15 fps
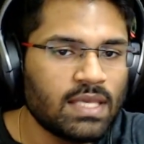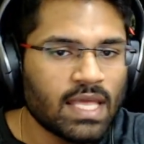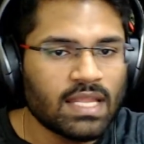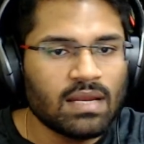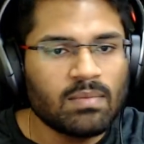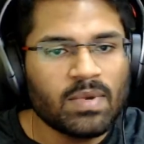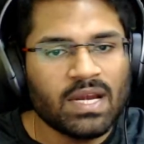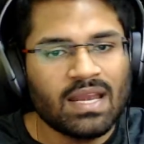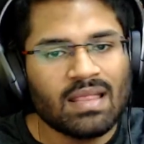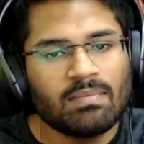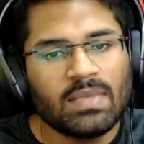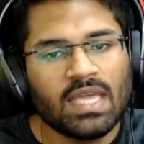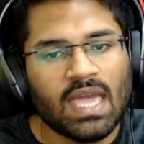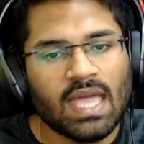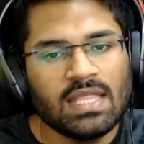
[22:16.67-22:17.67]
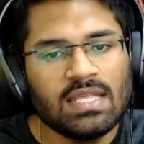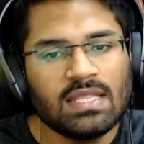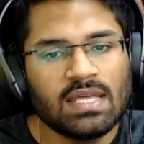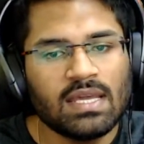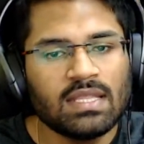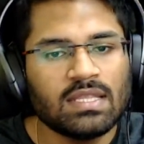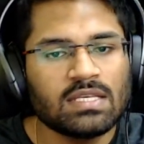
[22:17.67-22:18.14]
Can anybody tell me
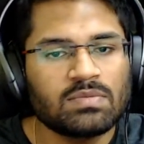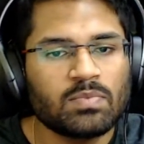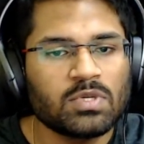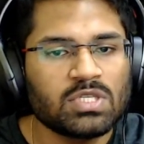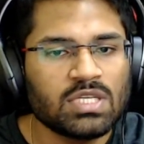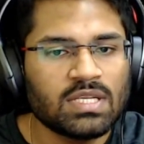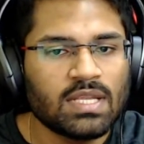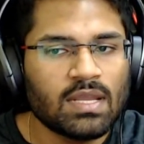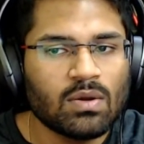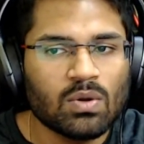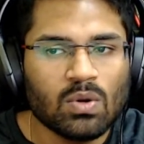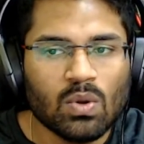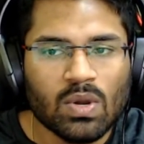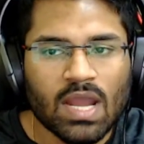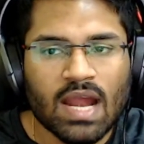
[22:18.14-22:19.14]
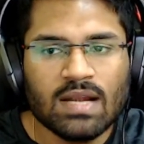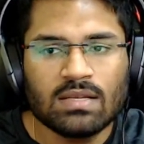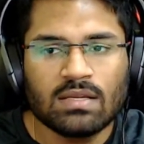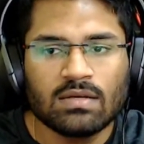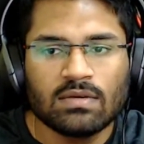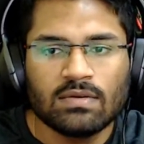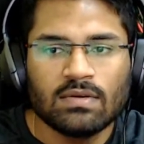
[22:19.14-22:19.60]
anything in this position they could look
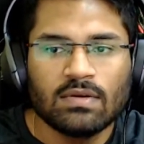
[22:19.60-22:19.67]
at?